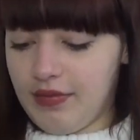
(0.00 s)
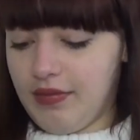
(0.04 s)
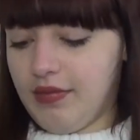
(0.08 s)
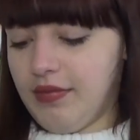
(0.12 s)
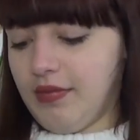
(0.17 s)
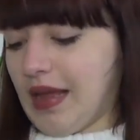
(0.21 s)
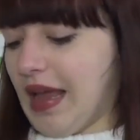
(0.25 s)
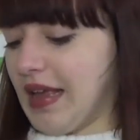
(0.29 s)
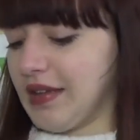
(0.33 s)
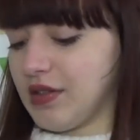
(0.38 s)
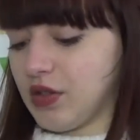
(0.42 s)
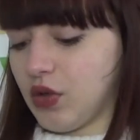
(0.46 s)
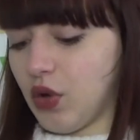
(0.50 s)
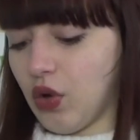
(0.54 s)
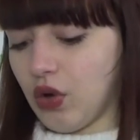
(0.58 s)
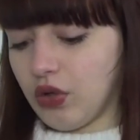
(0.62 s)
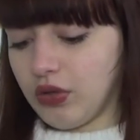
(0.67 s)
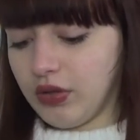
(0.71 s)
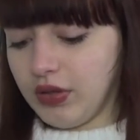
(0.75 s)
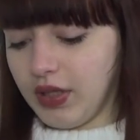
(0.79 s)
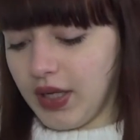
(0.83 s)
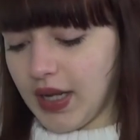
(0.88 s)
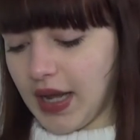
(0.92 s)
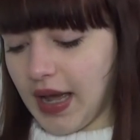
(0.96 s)
has
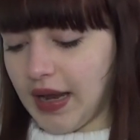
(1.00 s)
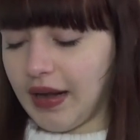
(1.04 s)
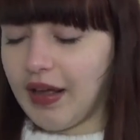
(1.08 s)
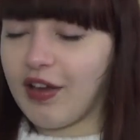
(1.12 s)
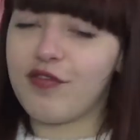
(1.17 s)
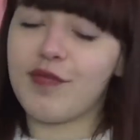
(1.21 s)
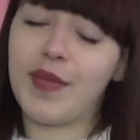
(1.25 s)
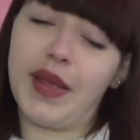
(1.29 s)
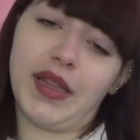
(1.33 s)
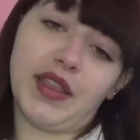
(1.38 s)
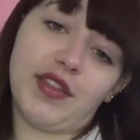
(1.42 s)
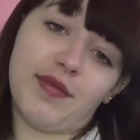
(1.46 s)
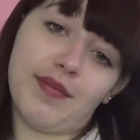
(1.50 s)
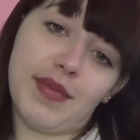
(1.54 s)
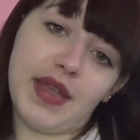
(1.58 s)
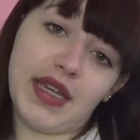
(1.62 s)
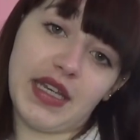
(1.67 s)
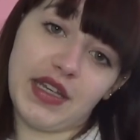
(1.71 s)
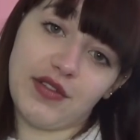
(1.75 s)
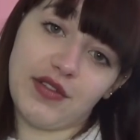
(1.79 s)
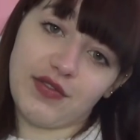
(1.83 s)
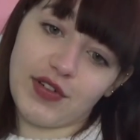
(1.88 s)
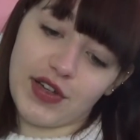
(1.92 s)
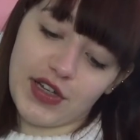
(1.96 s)
gone and I've made the
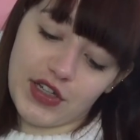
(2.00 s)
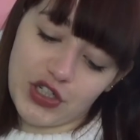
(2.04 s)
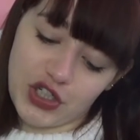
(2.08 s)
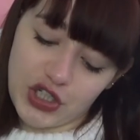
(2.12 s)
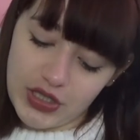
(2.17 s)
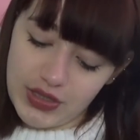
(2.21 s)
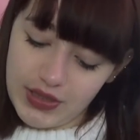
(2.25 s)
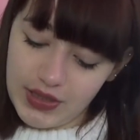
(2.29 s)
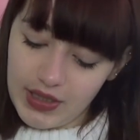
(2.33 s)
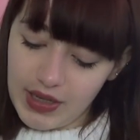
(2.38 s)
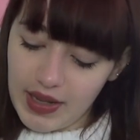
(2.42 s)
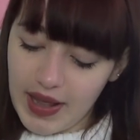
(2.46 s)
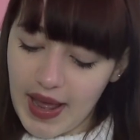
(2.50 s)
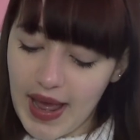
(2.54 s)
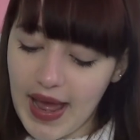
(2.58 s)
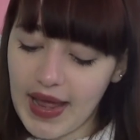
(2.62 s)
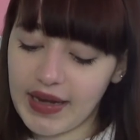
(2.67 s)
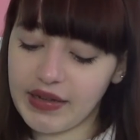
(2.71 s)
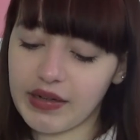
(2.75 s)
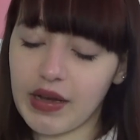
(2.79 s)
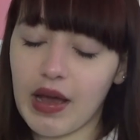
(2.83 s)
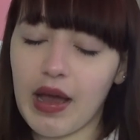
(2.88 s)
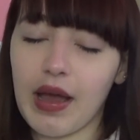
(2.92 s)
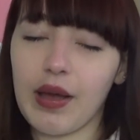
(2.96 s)
mini version
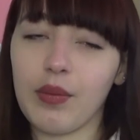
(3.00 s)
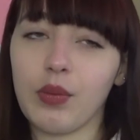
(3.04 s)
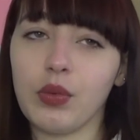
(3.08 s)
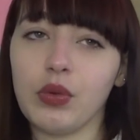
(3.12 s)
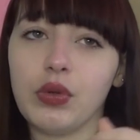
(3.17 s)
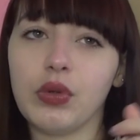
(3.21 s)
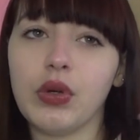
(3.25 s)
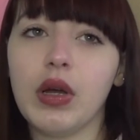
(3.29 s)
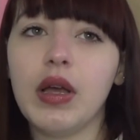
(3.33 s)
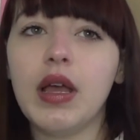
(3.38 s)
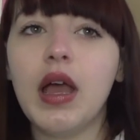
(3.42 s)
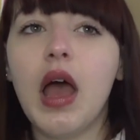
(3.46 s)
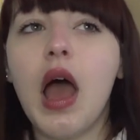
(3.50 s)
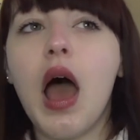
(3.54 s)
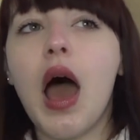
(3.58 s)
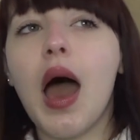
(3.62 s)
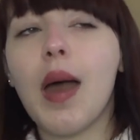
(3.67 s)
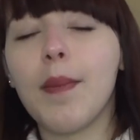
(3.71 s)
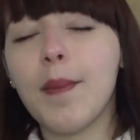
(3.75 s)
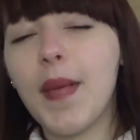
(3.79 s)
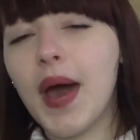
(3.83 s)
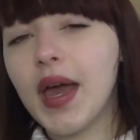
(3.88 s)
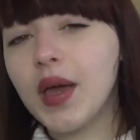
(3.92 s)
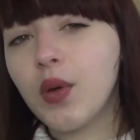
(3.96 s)
and I will I
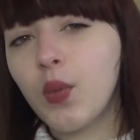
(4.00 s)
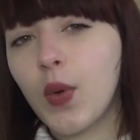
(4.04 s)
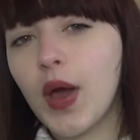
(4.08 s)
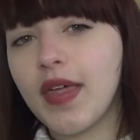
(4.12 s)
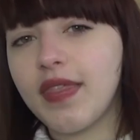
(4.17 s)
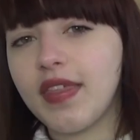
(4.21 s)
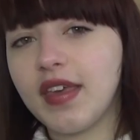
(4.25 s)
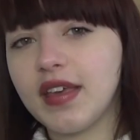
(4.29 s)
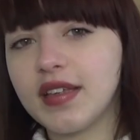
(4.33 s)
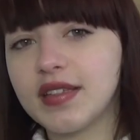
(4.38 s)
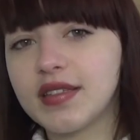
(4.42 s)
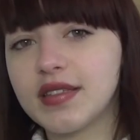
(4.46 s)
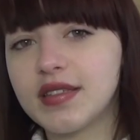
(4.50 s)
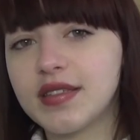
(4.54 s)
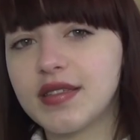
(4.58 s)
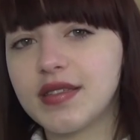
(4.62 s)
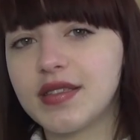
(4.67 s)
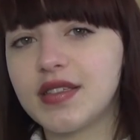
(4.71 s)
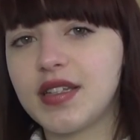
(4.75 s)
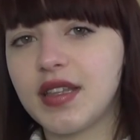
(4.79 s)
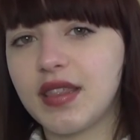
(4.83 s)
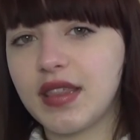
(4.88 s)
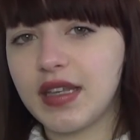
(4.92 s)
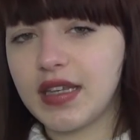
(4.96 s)
might wear this
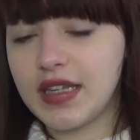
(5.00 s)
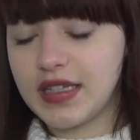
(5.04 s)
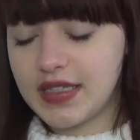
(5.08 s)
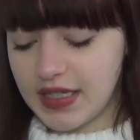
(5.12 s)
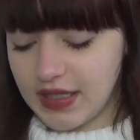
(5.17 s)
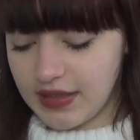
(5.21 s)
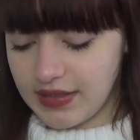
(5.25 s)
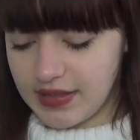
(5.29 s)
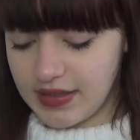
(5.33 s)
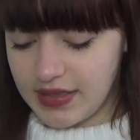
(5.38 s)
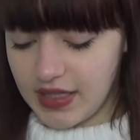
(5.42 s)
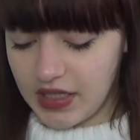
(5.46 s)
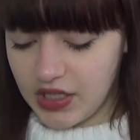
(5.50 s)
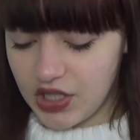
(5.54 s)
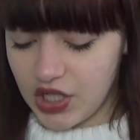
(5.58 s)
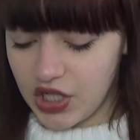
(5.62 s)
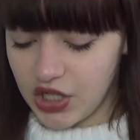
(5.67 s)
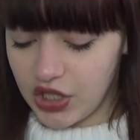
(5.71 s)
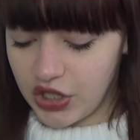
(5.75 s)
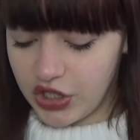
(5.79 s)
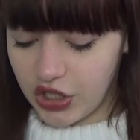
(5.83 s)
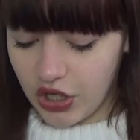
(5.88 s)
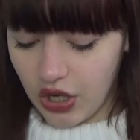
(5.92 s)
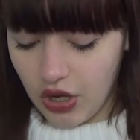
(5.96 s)
to the knitting and
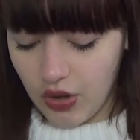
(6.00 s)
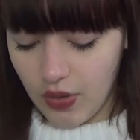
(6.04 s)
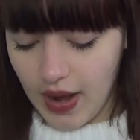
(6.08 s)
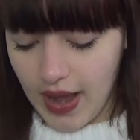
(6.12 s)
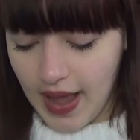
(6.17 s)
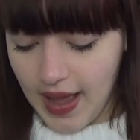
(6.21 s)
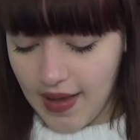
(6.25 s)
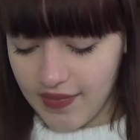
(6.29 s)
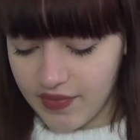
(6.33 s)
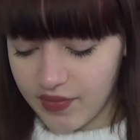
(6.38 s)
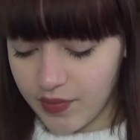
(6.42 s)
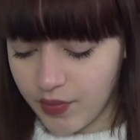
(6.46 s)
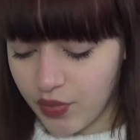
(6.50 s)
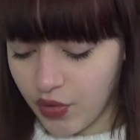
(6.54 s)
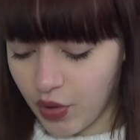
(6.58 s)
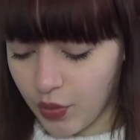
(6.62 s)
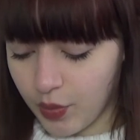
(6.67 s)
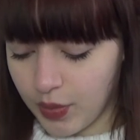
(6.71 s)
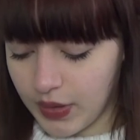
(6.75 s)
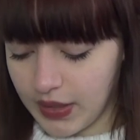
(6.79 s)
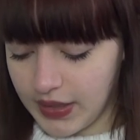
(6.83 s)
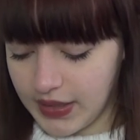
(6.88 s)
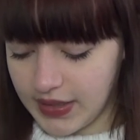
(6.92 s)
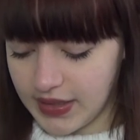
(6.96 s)
stitching show I haven't
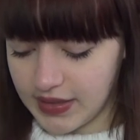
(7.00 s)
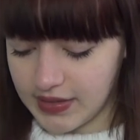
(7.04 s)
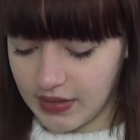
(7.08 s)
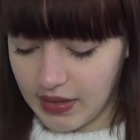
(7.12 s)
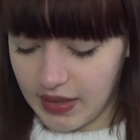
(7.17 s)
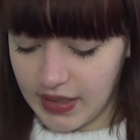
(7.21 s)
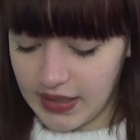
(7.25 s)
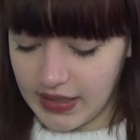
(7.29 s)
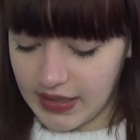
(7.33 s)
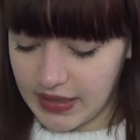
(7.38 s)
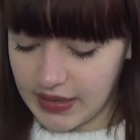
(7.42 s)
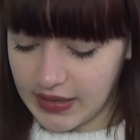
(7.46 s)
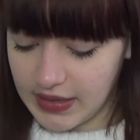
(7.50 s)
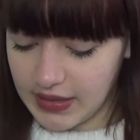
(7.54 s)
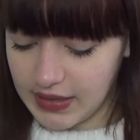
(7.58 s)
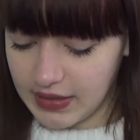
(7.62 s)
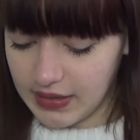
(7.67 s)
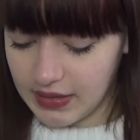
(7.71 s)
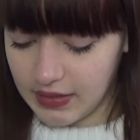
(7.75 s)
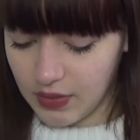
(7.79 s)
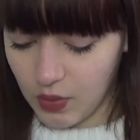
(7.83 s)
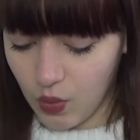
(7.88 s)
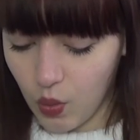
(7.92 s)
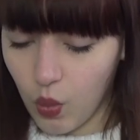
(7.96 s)
properly decided
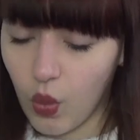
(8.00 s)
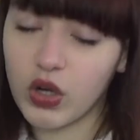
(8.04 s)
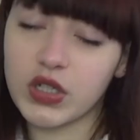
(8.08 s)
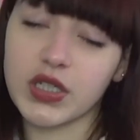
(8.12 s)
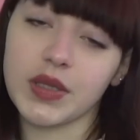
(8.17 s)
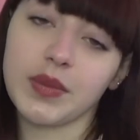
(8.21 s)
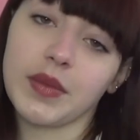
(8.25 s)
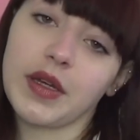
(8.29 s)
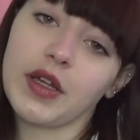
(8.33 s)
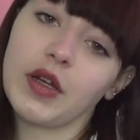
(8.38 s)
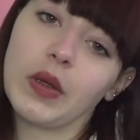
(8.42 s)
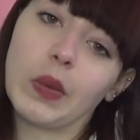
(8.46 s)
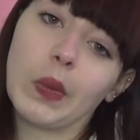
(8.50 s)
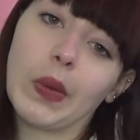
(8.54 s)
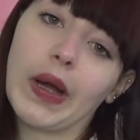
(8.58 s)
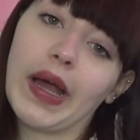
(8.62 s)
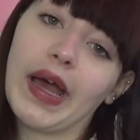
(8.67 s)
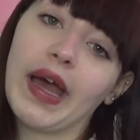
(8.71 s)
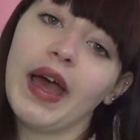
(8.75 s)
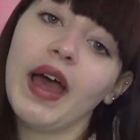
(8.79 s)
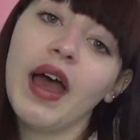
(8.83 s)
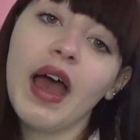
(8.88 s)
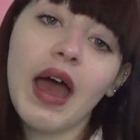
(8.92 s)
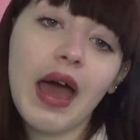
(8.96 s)
what I'm gonna
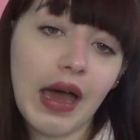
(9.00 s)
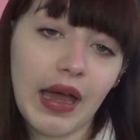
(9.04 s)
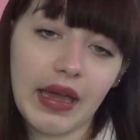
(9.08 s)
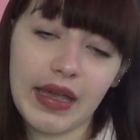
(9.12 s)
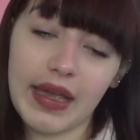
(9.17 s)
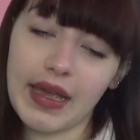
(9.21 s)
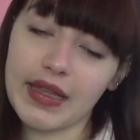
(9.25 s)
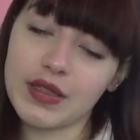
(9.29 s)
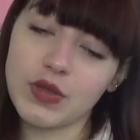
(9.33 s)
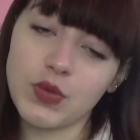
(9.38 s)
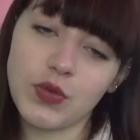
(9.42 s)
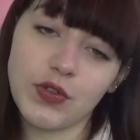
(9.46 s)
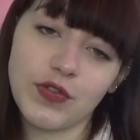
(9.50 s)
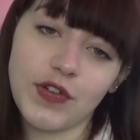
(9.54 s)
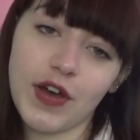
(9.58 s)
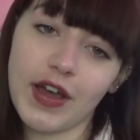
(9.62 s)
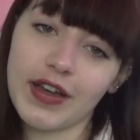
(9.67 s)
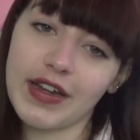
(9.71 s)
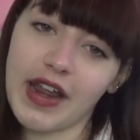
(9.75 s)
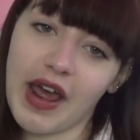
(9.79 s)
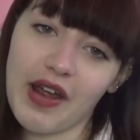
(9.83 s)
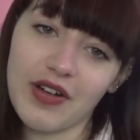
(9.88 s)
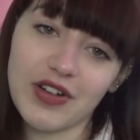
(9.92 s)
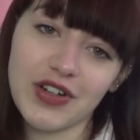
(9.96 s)
wear I guess we'll
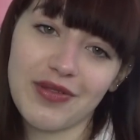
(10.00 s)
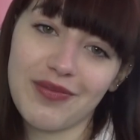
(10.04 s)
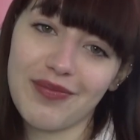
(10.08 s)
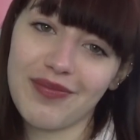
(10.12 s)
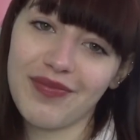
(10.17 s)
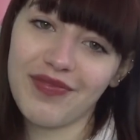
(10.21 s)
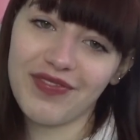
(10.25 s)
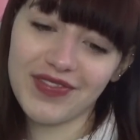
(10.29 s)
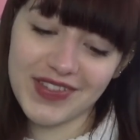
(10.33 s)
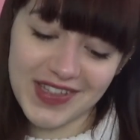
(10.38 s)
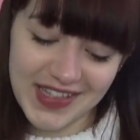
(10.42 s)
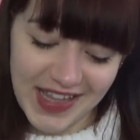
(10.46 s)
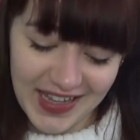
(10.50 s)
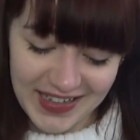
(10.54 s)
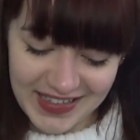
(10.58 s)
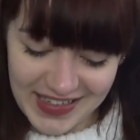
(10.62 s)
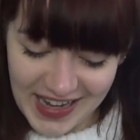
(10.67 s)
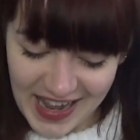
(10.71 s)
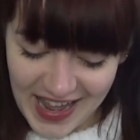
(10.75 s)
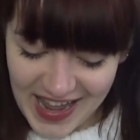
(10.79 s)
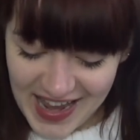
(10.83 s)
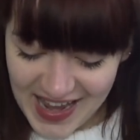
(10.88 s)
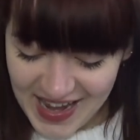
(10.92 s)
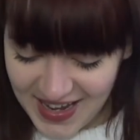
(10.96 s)
find out on
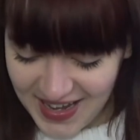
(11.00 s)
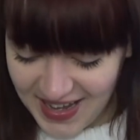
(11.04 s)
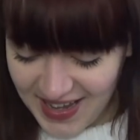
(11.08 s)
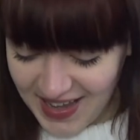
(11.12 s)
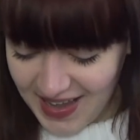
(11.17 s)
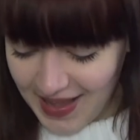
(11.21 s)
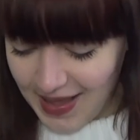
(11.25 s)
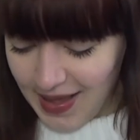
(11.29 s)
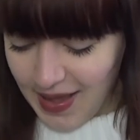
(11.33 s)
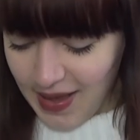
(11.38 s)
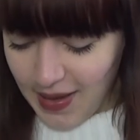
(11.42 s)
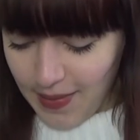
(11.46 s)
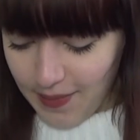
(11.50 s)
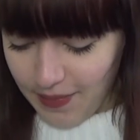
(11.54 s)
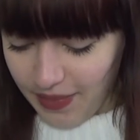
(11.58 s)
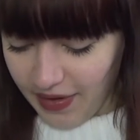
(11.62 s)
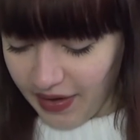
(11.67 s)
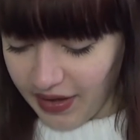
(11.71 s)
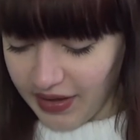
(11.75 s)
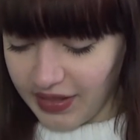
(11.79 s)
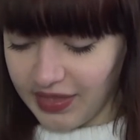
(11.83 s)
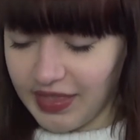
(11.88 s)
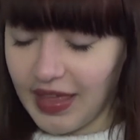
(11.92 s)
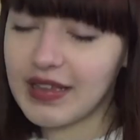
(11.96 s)
Sunday
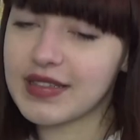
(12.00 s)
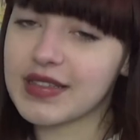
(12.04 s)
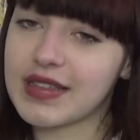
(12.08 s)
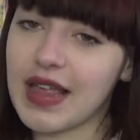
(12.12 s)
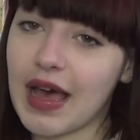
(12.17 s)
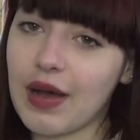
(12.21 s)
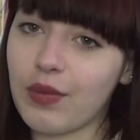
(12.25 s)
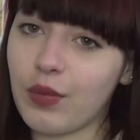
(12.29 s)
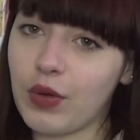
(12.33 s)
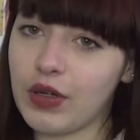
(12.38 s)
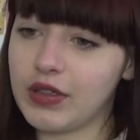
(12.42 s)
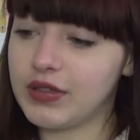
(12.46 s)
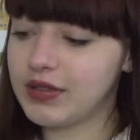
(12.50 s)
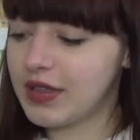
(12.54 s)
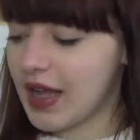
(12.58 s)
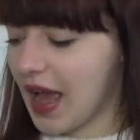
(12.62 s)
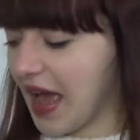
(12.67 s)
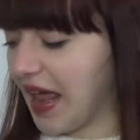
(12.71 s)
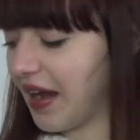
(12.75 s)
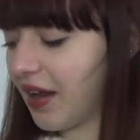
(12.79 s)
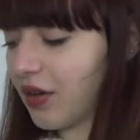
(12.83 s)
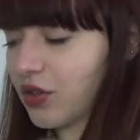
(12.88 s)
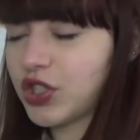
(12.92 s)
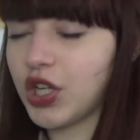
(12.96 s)
but that's that one
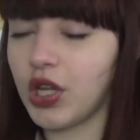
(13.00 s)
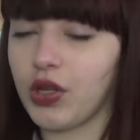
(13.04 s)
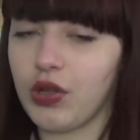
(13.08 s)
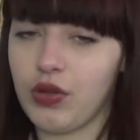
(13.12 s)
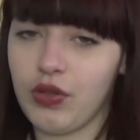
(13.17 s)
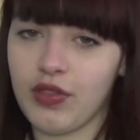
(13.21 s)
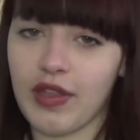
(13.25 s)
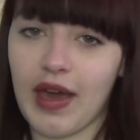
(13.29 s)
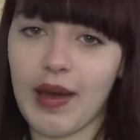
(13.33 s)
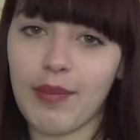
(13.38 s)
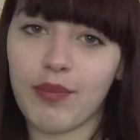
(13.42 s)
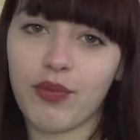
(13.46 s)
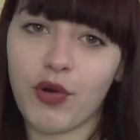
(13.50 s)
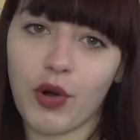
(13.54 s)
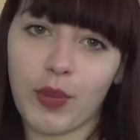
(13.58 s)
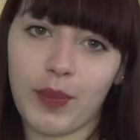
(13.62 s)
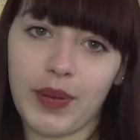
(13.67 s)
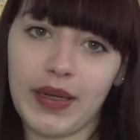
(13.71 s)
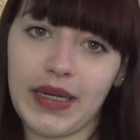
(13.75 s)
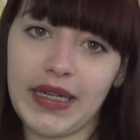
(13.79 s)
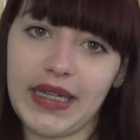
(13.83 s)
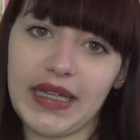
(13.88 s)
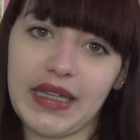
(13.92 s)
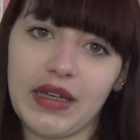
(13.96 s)
and I'll show you that
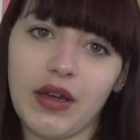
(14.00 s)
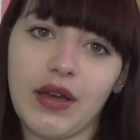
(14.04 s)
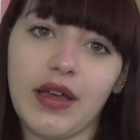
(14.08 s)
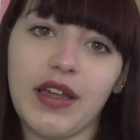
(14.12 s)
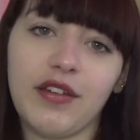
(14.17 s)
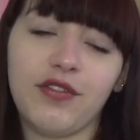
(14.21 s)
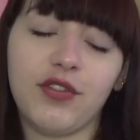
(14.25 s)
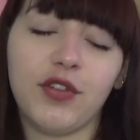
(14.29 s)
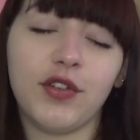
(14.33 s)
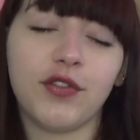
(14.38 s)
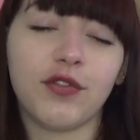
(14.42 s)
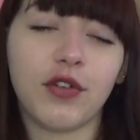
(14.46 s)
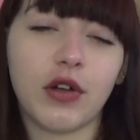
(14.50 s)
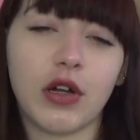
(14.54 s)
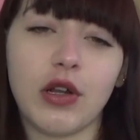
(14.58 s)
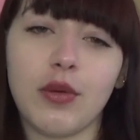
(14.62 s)
properly if you follow